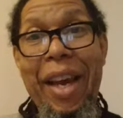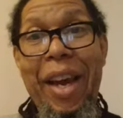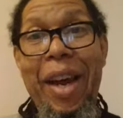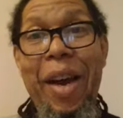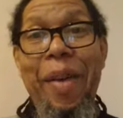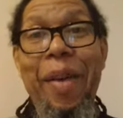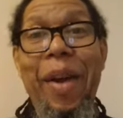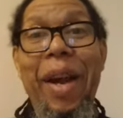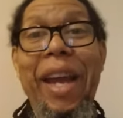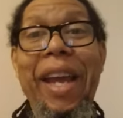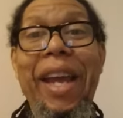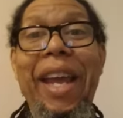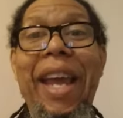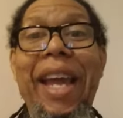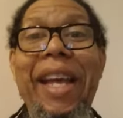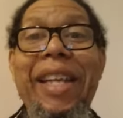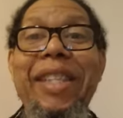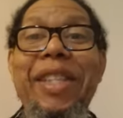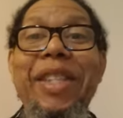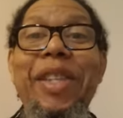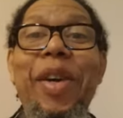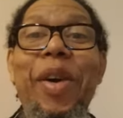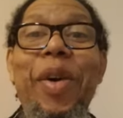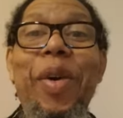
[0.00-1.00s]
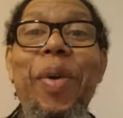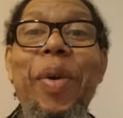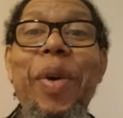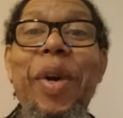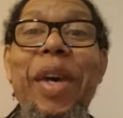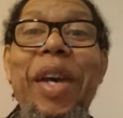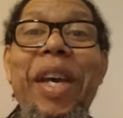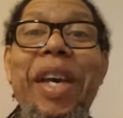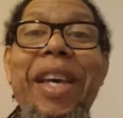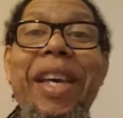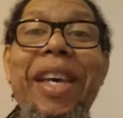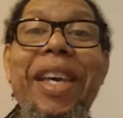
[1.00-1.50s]
All right. And so,
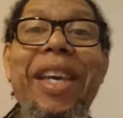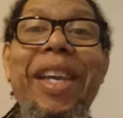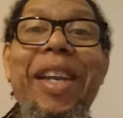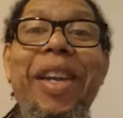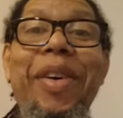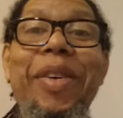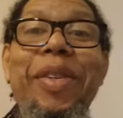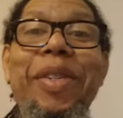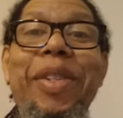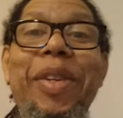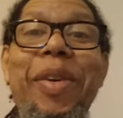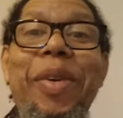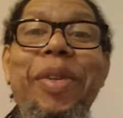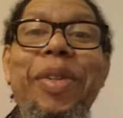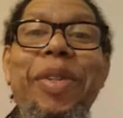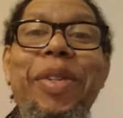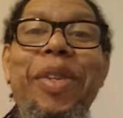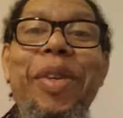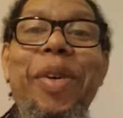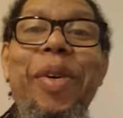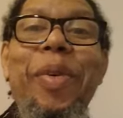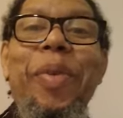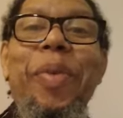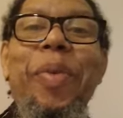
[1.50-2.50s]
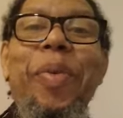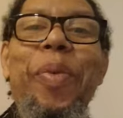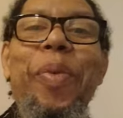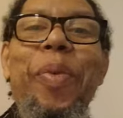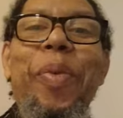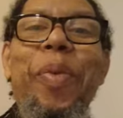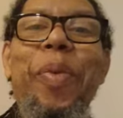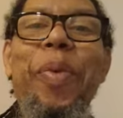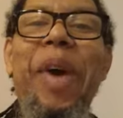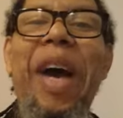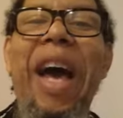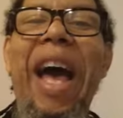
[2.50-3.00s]
you know, so
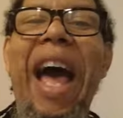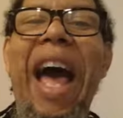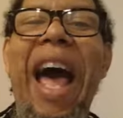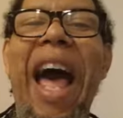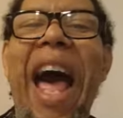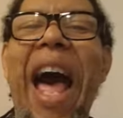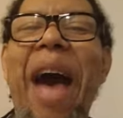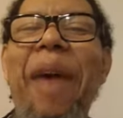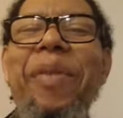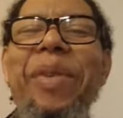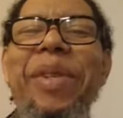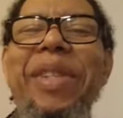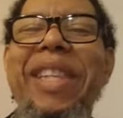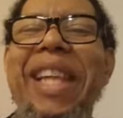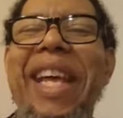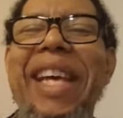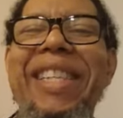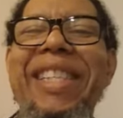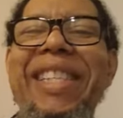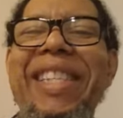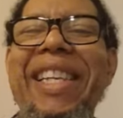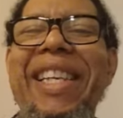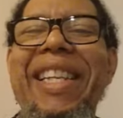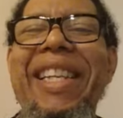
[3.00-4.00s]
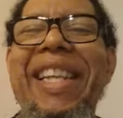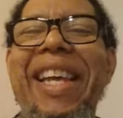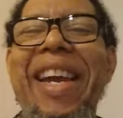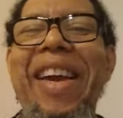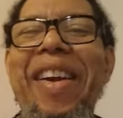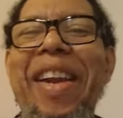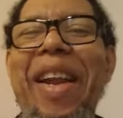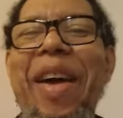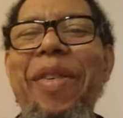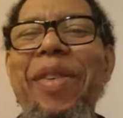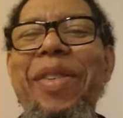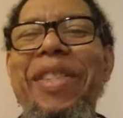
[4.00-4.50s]
I was like sitting
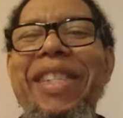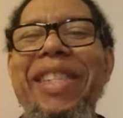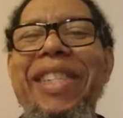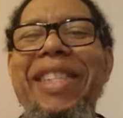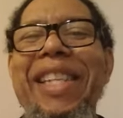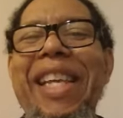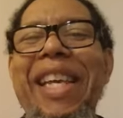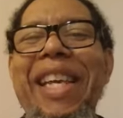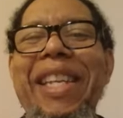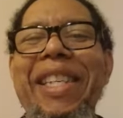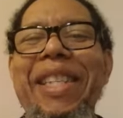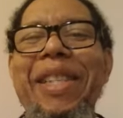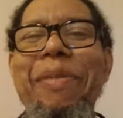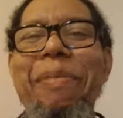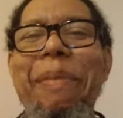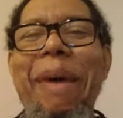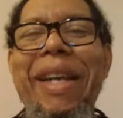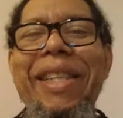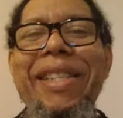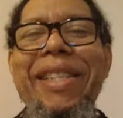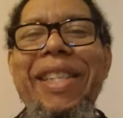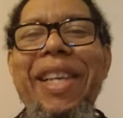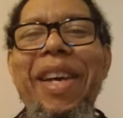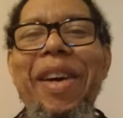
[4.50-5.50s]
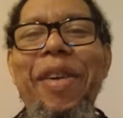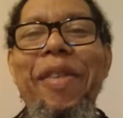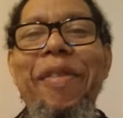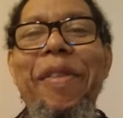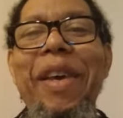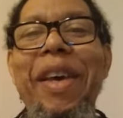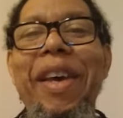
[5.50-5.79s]
there and I was just thinking to myself,